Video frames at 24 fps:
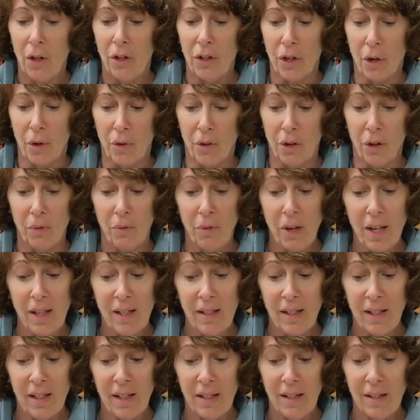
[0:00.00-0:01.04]
Yogurt
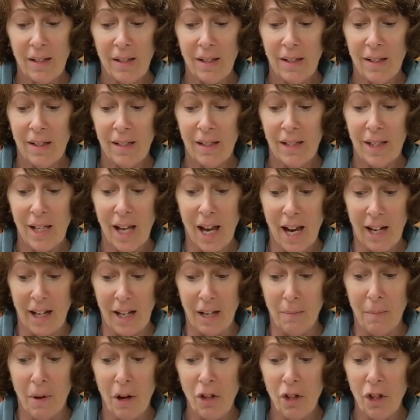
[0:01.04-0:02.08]
raisin,
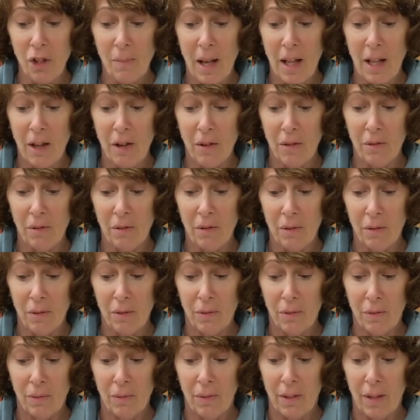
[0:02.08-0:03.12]
tiny marshmallow,
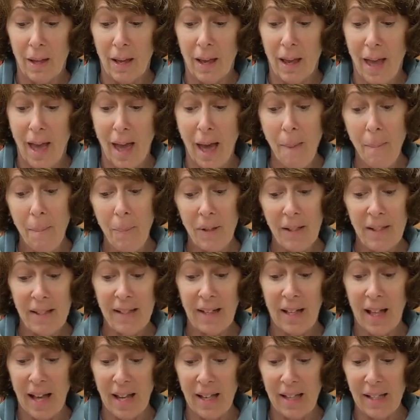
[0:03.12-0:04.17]
apple
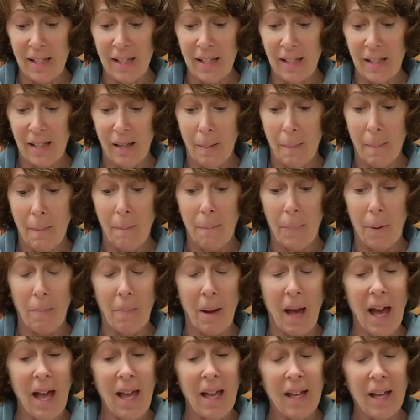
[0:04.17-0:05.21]
slice,
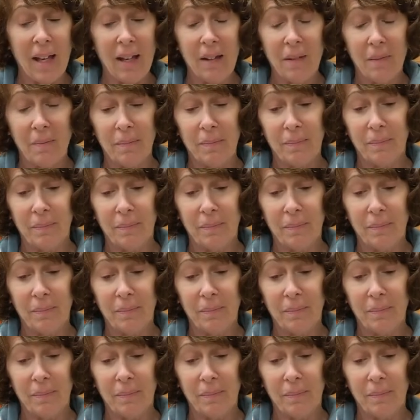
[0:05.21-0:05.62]
papaya.